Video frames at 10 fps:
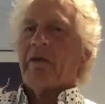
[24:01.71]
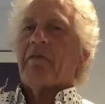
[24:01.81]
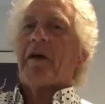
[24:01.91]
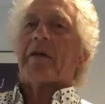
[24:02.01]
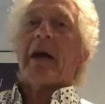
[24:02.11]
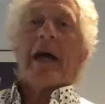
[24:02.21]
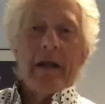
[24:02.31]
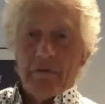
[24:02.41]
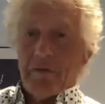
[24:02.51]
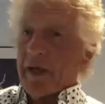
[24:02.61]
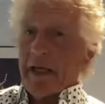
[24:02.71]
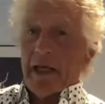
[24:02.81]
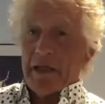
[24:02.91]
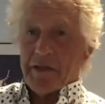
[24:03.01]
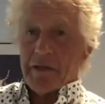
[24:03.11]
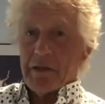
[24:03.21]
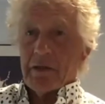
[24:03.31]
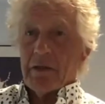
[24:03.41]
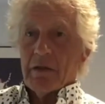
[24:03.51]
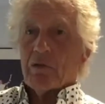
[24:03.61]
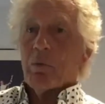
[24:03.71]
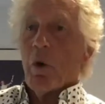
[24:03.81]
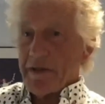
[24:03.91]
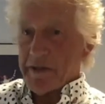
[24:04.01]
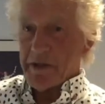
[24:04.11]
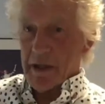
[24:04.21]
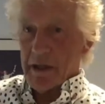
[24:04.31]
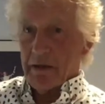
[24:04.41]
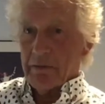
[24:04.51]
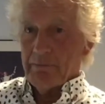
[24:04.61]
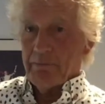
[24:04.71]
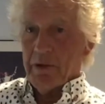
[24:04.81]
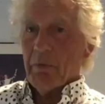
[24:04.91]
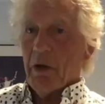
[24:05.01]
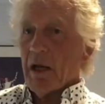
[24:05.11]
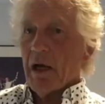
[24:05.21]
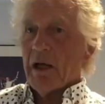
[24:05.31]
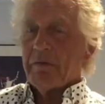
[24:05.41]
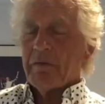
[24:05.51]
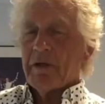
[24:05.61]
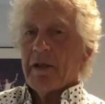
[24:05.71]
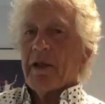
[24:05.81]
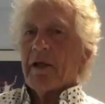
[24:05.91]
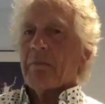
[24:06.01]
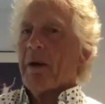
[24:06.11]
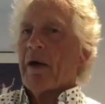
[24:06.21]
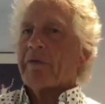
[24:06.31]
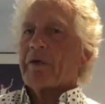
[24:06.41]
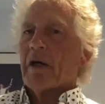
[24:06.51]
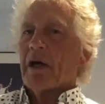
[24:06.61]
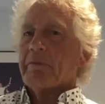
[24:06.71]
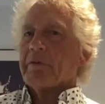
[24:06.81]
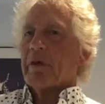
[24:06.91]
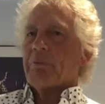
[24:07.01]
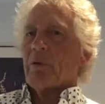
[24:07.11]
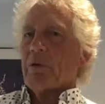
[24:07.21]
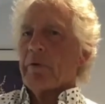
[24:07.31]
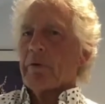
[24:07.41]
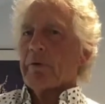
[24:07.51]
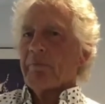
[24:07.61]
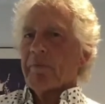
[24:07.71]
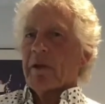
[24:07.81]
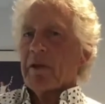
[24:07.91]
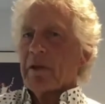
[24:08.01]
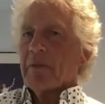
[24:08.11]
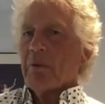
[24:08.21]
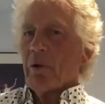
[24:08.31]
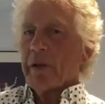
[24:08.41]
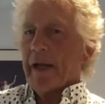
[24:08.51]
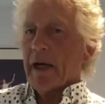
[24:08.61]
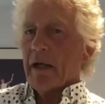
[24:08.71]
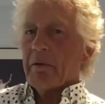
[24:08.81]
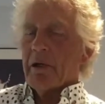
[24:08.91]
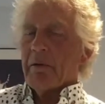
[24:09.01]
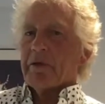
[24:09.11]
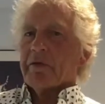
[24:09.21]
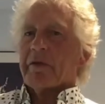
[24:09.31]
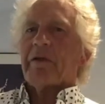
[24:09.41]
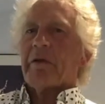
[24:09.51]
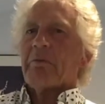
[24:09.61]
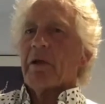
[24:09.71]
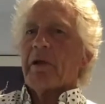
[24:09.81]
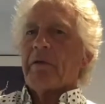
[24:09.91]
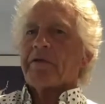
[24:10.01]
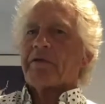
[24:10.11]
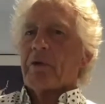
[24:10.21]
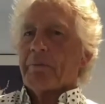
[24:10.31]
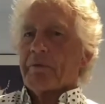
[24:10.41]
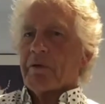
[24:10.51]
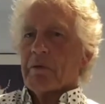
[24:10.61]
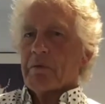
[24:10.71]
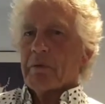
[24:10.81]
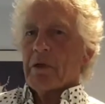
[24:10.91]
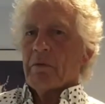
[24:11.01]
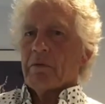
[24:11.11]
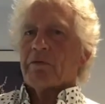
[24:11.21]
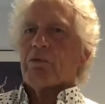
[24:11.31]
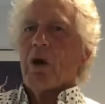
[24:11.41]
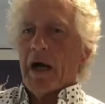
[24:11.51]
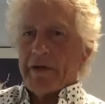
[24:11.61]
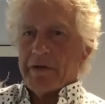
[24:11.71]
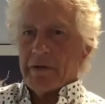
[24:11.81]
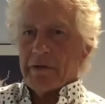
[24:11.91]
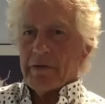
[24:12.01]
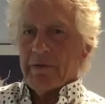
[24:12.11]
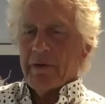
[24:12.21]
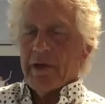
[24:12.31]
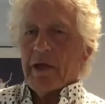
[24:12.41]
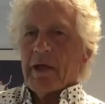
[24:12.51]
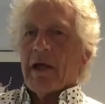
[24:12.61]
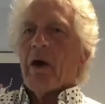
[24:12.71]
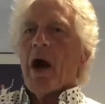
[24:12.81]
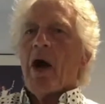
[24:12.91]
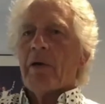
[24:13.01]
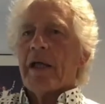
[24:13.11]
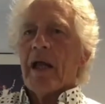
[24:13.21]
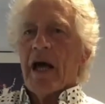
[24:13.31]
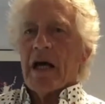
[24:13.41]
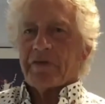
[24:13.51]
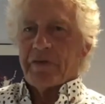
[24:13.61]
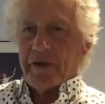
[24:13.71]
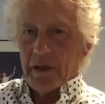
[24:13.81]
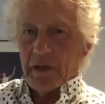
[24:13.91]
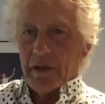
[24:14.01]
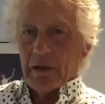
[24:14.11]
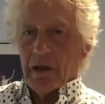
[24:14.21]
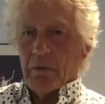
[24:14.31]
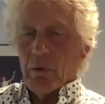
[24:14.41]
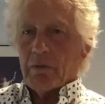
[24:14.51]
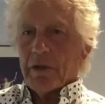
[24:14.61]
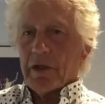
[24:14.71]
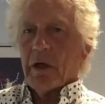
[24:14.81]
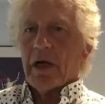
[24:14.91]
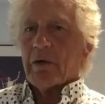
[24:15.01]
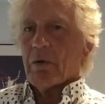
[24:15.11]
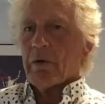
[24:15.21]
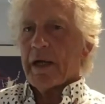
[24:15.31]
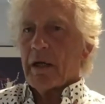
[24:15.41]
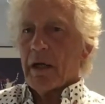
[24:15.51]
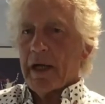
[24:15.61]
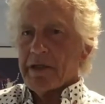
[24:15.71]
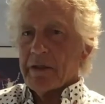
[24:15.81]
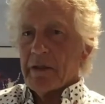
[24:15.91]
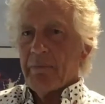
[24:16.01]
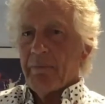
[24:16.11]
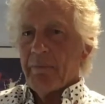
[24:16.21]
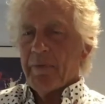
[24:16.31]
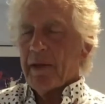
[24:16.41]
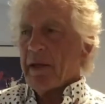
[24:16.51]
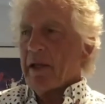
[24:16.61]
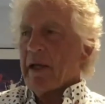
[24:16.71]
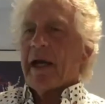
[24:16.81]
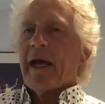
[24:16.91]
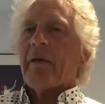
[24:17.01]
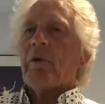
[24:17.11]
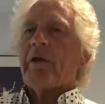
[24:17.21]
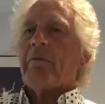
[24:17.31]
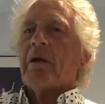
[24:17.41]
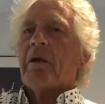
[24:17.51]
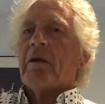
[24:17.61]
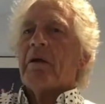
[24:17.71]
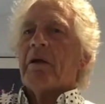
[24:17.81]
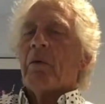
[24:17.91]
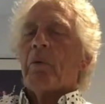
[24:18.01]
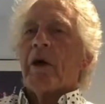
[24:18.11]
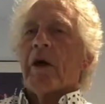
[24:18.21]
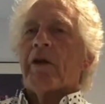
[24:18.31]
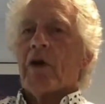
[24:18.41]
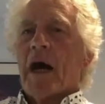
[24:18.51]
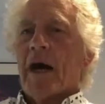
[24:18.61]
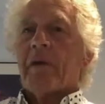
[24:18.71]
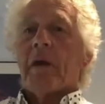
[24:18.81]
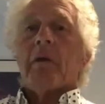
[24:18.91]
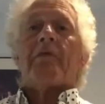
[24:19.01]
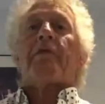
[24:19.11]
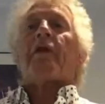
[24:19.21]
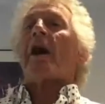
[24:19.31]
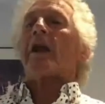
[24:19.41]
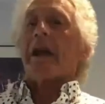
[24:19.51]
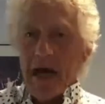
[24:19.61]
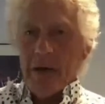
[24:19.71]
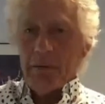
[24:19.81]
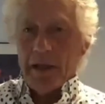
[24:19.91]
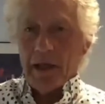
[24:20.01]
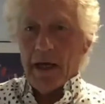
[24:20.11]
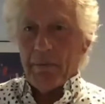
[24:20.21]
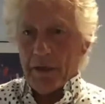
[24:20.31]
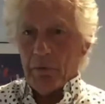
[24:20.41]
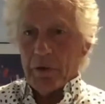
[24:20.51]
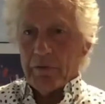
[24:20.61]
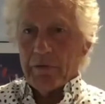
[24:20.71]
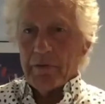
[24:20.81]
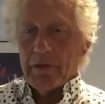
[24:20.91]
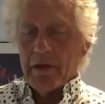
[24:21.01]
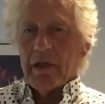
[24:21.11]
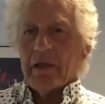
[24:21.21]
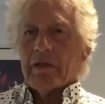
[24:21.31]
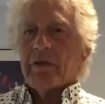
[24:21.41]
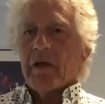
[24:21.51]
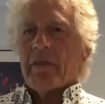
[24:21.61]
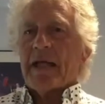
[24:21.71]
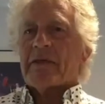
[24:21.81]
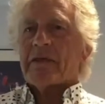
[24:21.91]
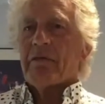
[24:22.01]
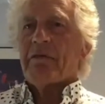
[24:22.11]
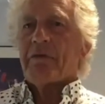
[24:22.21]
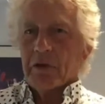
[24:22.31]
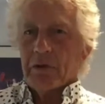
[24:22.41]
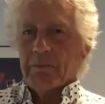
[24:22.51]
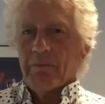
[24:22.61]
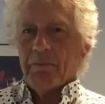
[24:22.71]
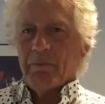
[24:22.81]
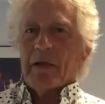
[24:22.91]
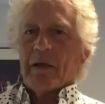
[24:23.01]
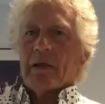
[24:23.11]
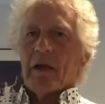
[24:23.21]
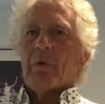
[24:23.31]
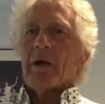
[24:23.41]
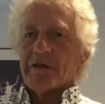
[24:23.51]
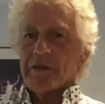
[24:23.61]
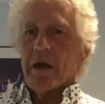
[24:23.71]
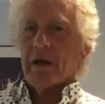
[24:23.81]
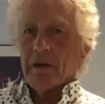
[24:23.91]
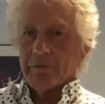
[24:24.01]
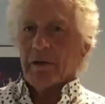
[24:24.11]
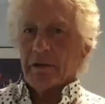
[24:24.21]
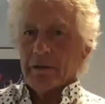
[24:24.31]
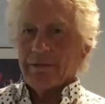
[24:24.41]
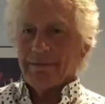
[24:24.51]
And, in fact, I had it financed twice now in my life. Wow. And both times I pulled it out because I didn't believe the script was right. Now, only last year, I worked with a guy called Greg Clayton, and we got a draft that I'm finally happy with. So that's film that I want to sign off on.